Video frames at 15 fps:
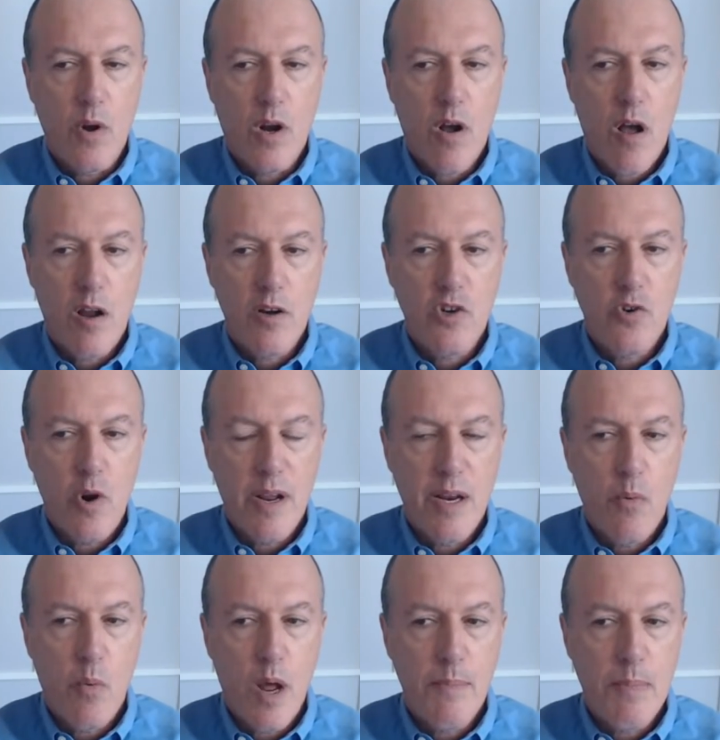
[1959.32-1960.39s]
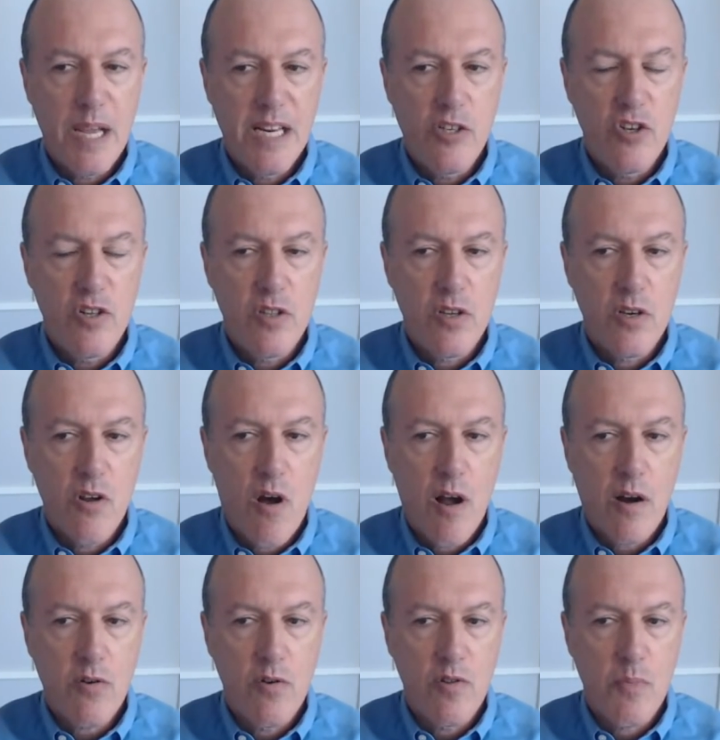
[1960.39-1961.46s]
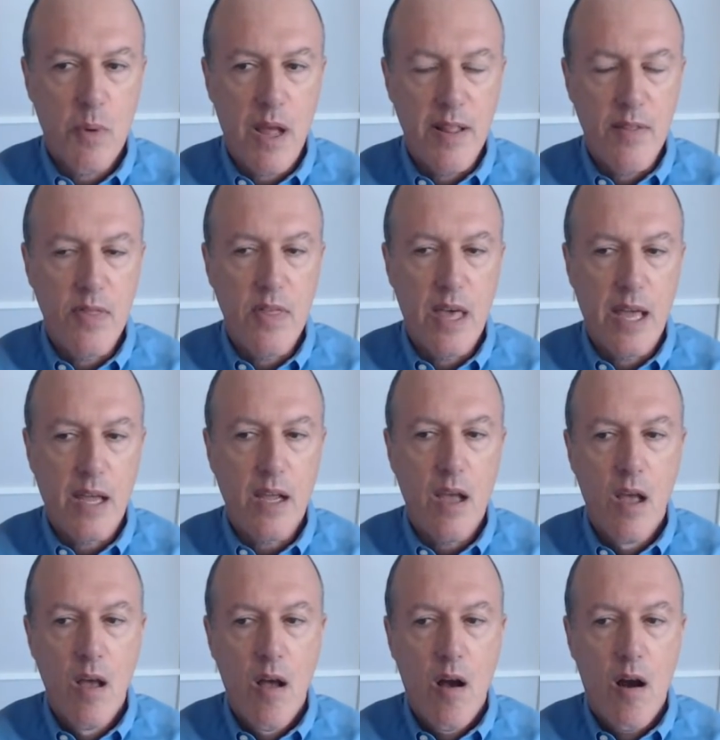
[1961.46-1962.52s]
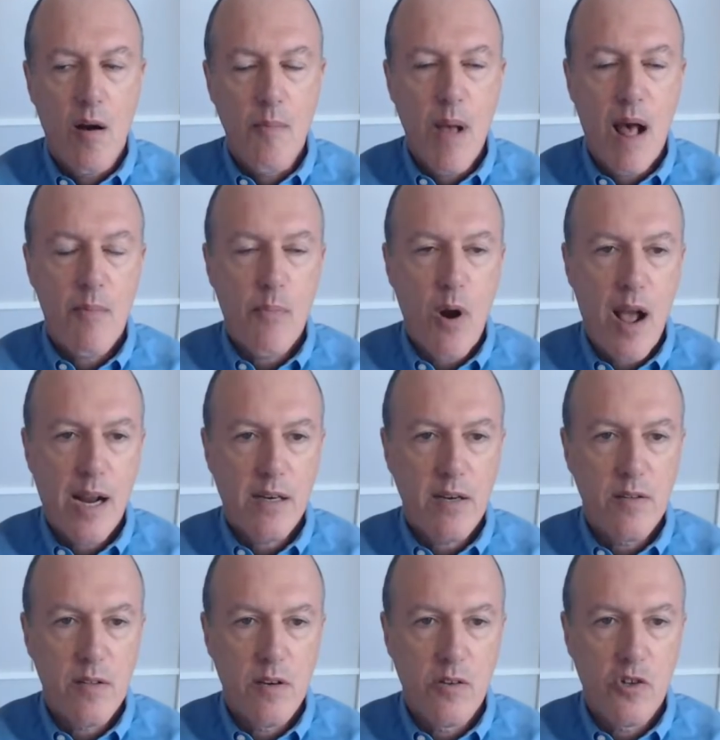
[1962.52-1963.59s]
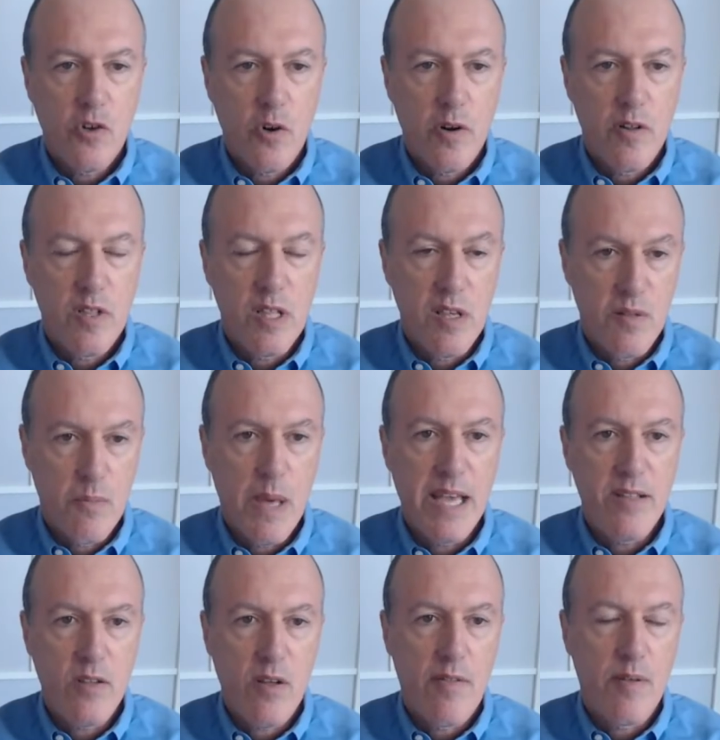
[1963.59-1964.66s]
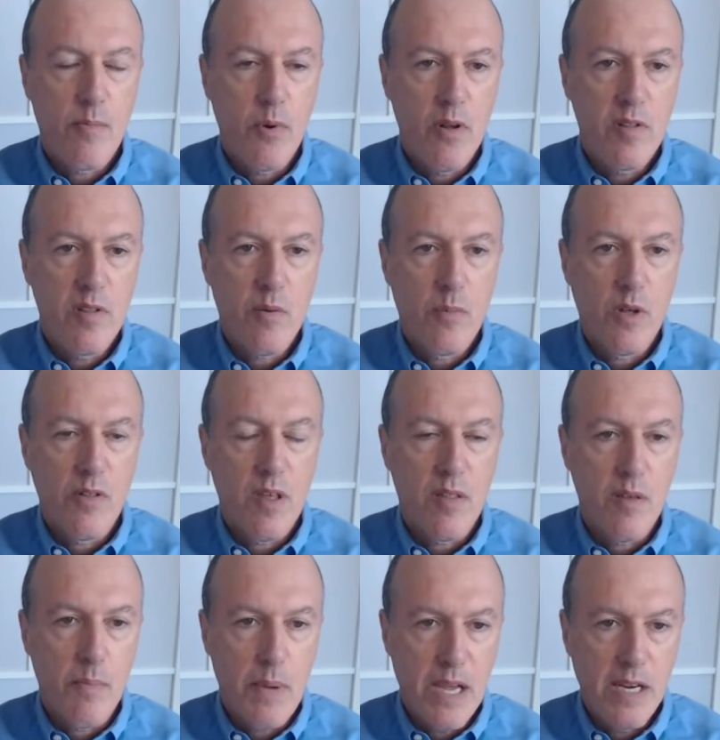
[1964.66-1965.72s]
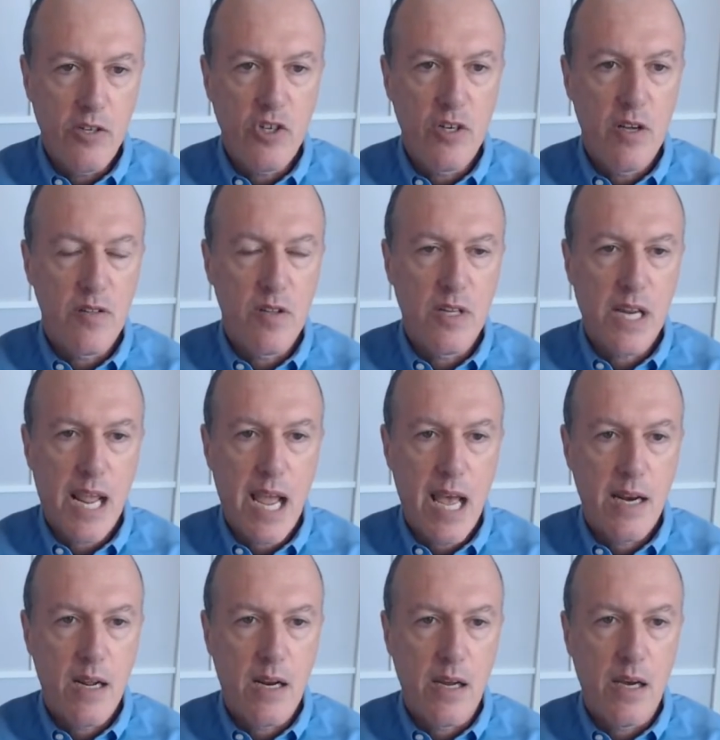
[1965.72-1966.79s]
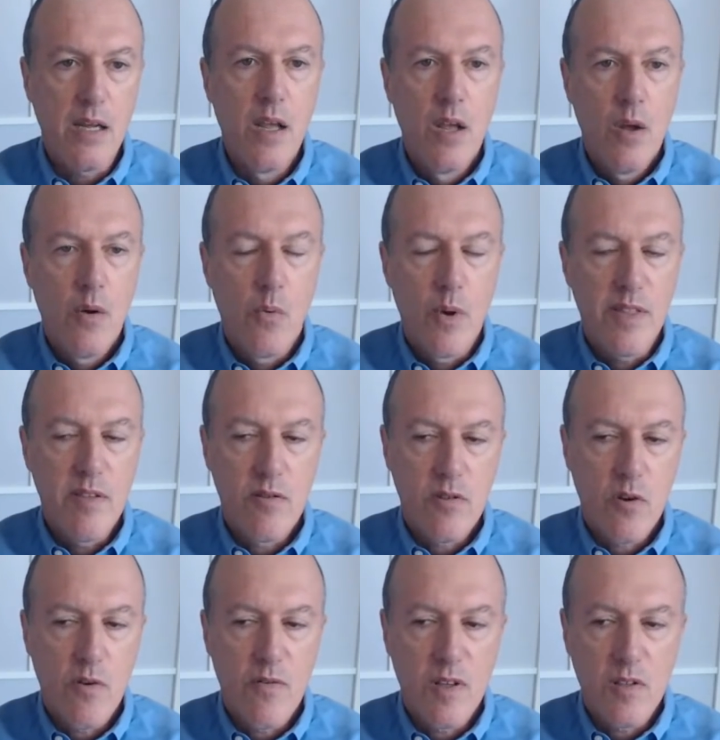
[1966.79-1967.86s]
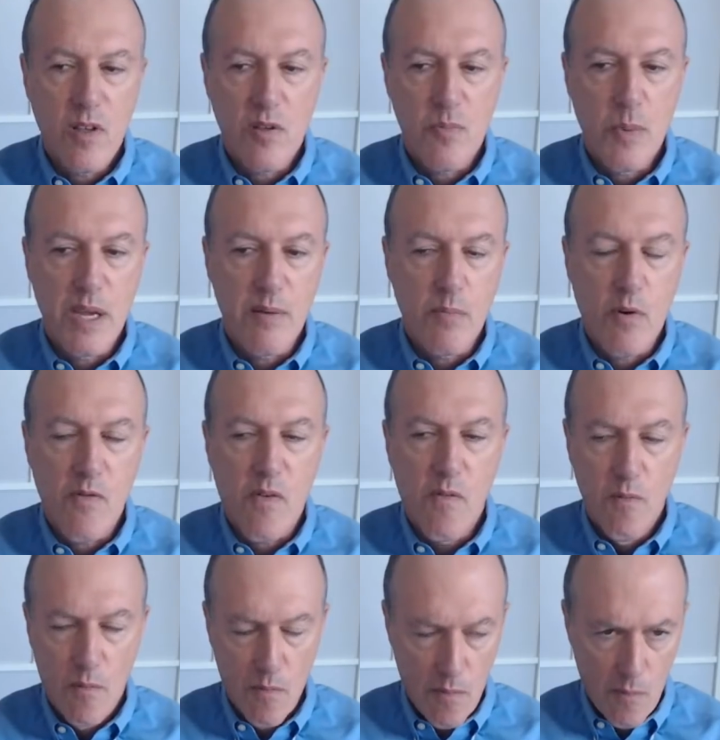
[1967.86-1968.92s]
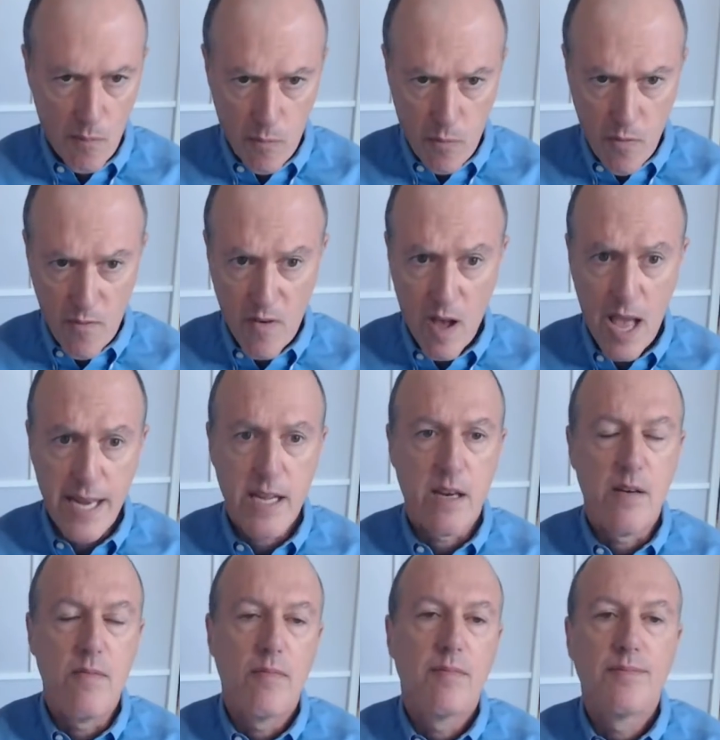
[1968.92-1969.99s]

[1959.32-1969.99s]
contrary to what patients and doctors might think, our malpractice insurance is based on the principle that the patient is in Canada when the service is being provided.